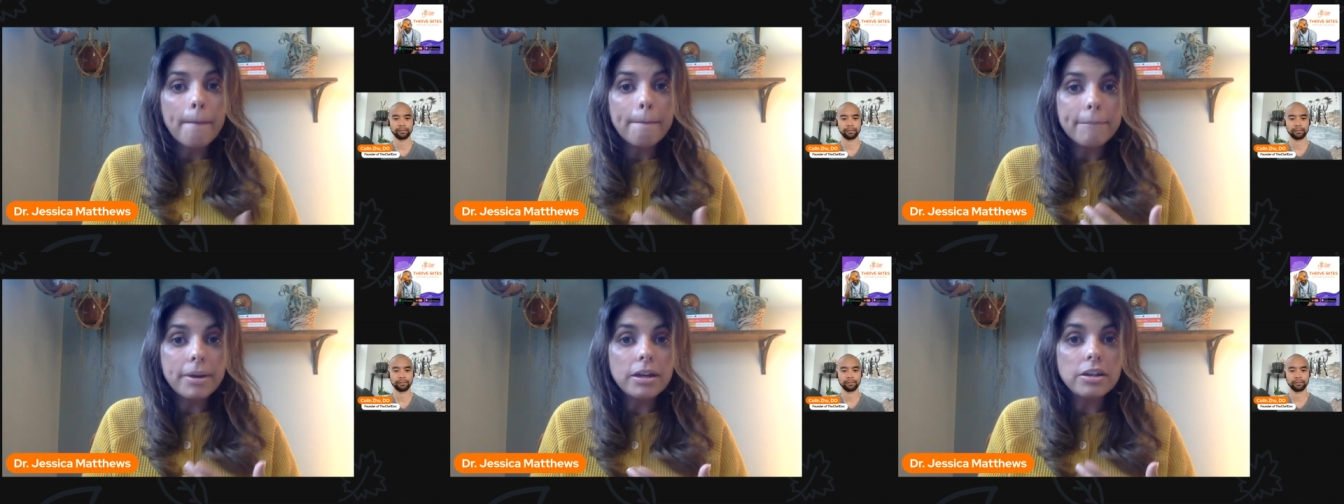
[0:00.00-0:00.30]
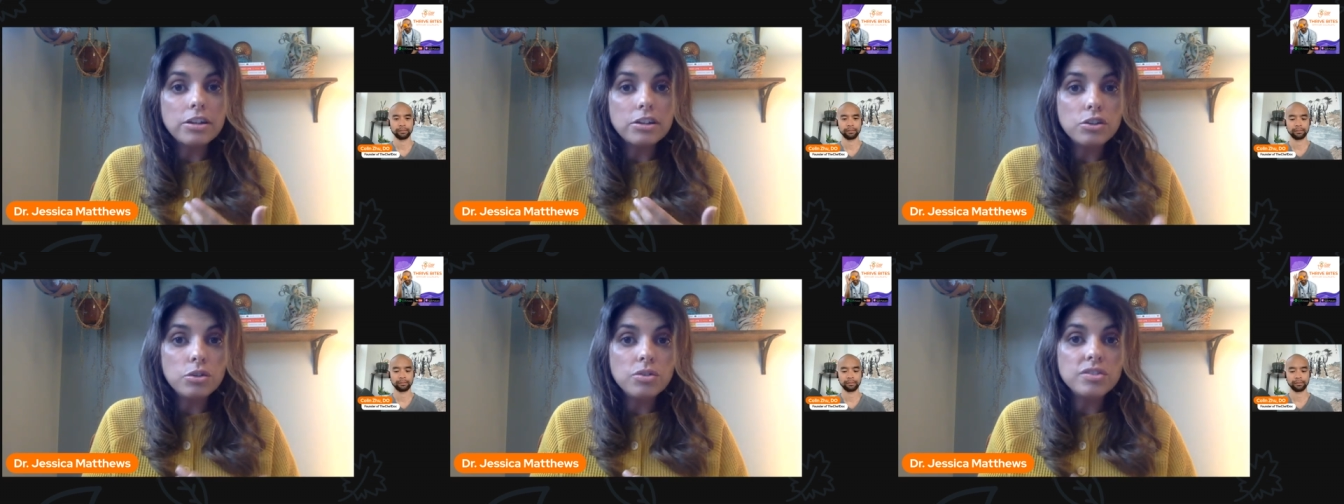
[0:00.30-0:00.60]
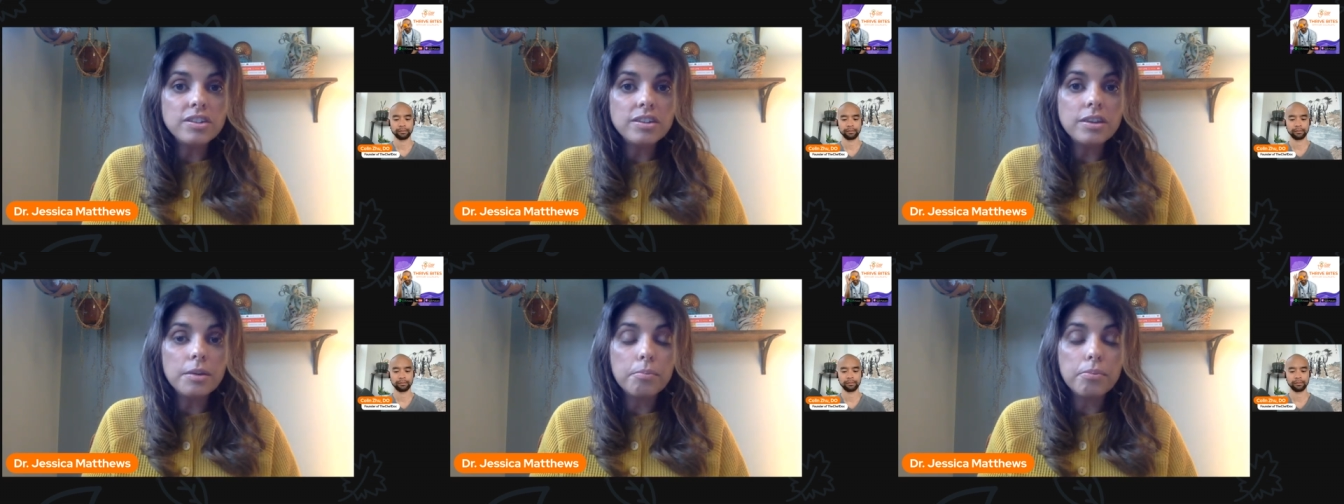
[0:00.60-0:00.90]
But
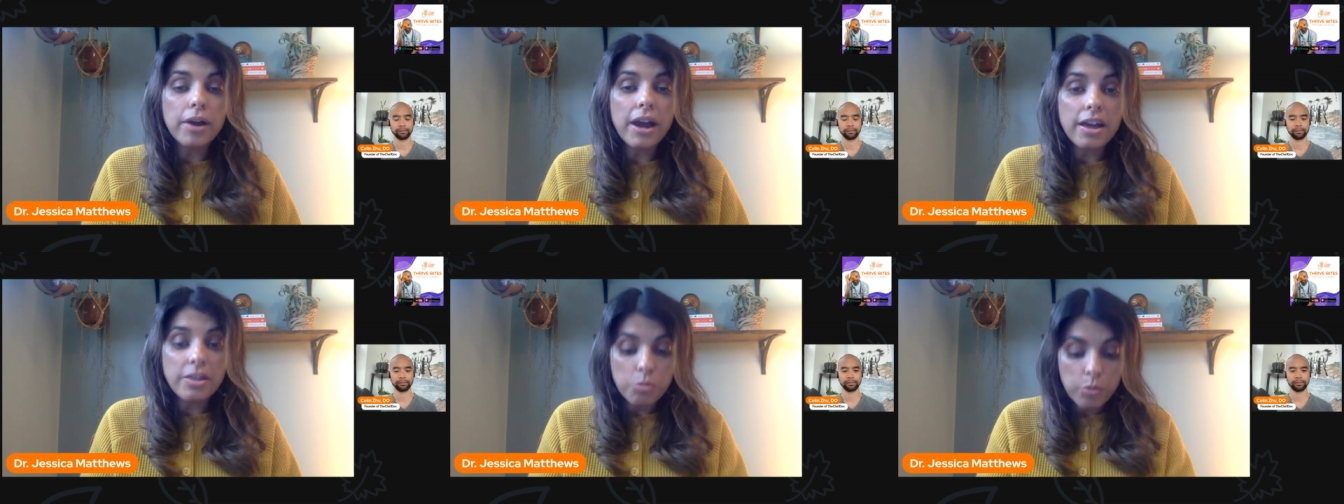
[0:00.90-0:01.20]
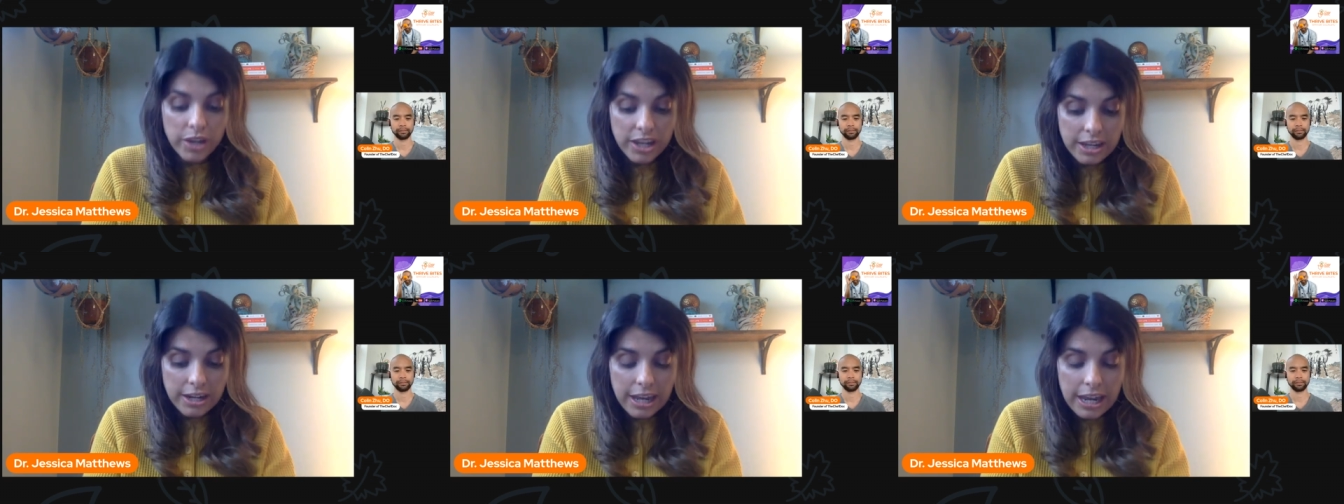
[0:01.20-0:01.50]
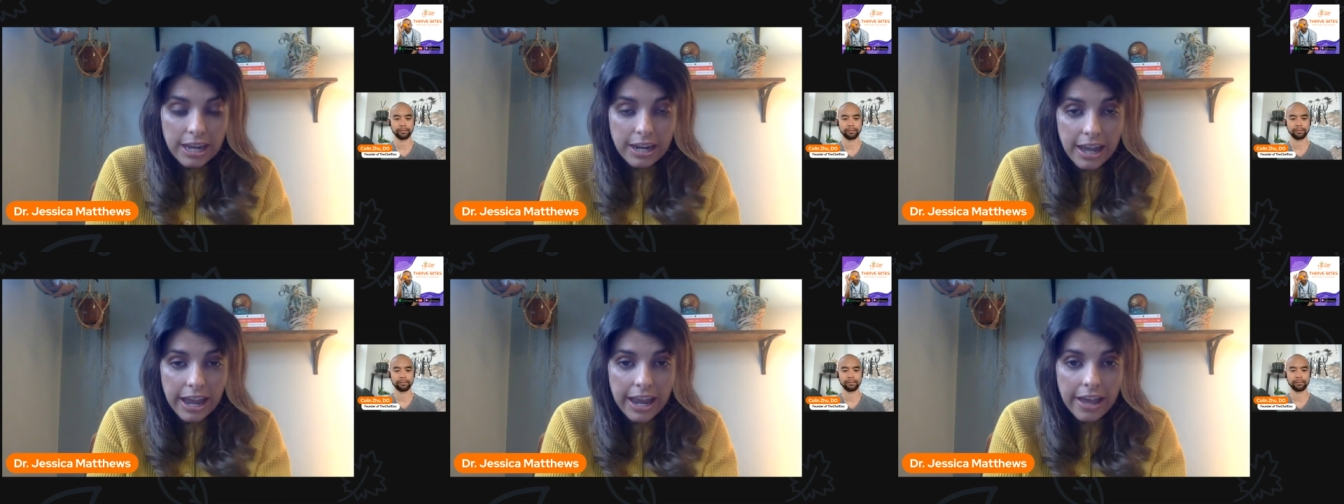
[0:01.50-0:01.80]
using the breath, we can
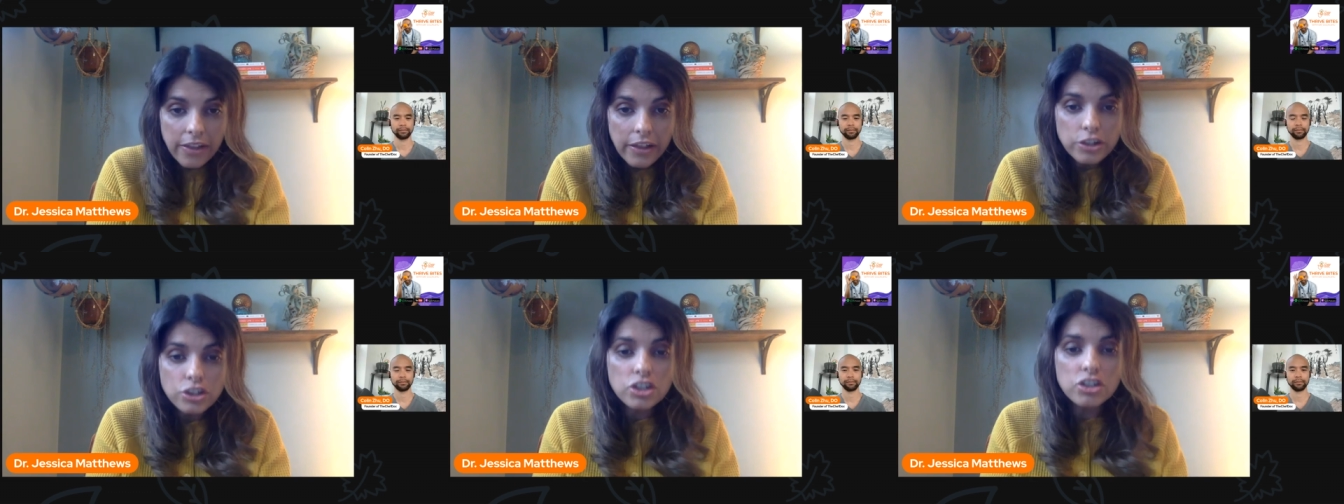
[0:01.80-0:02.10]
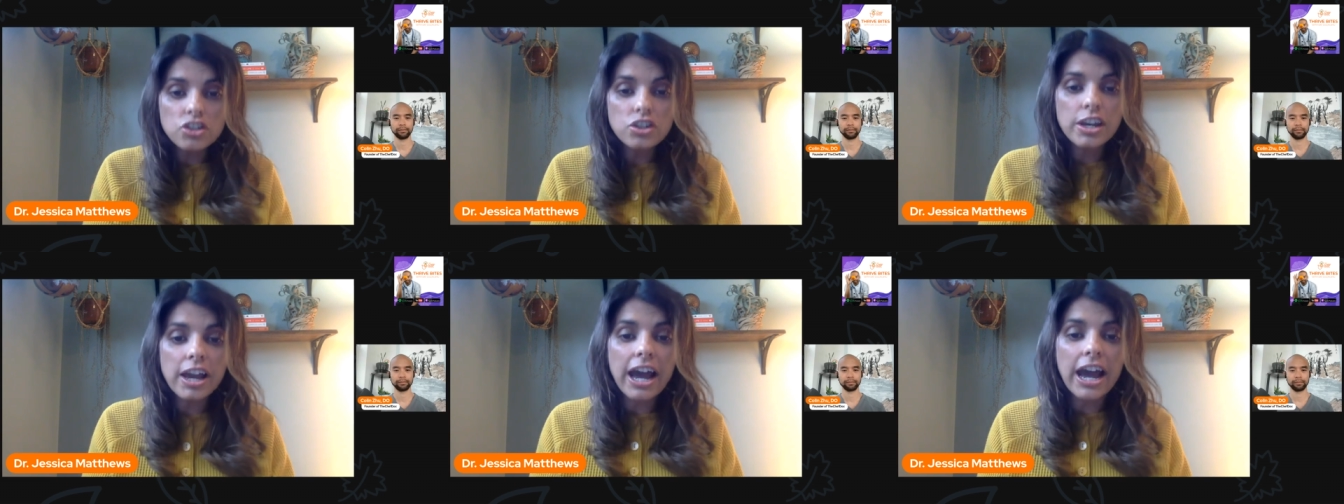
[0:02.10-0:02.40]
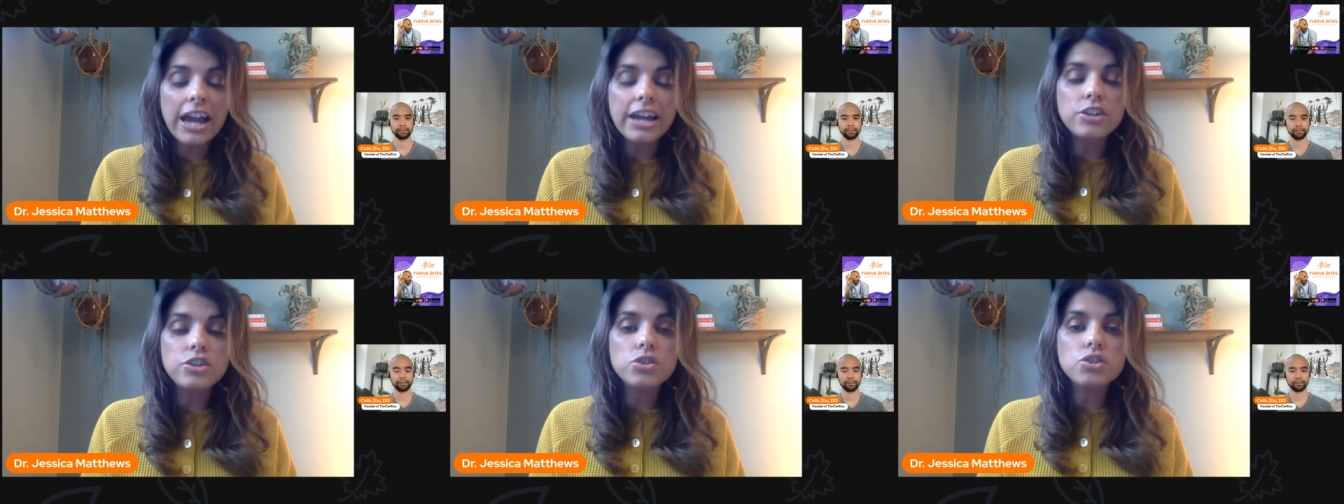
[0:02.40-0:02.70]
inhale and just
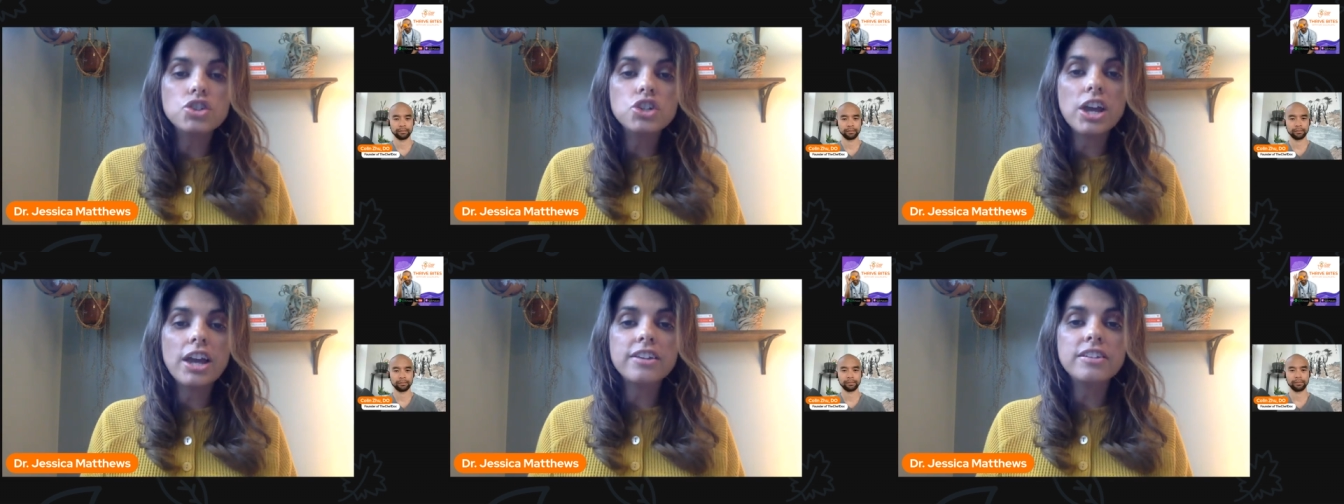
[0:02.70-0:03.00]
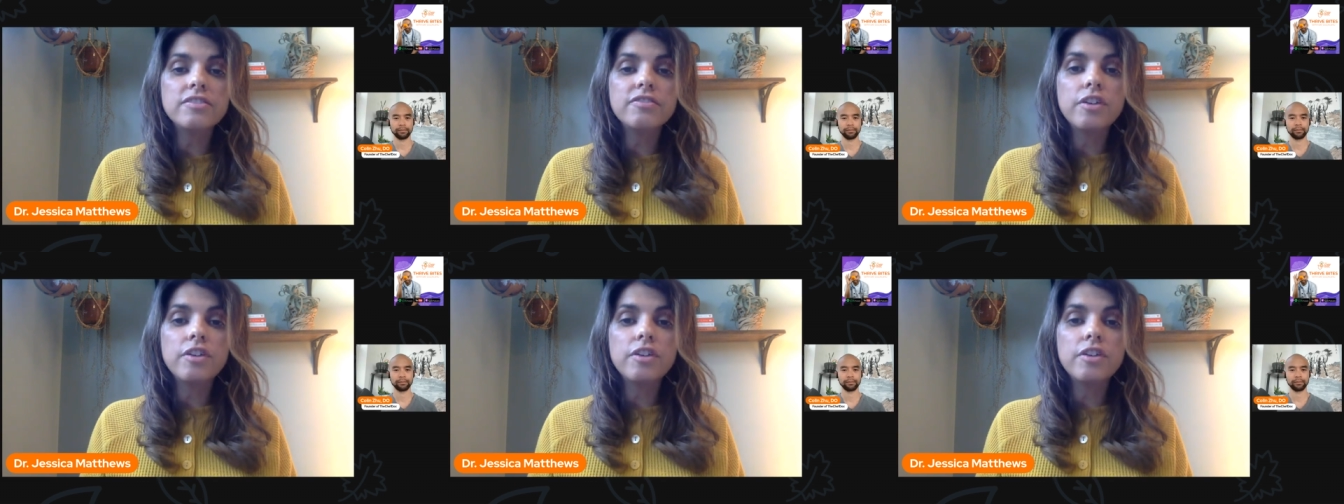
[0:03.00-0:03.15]
guide your chest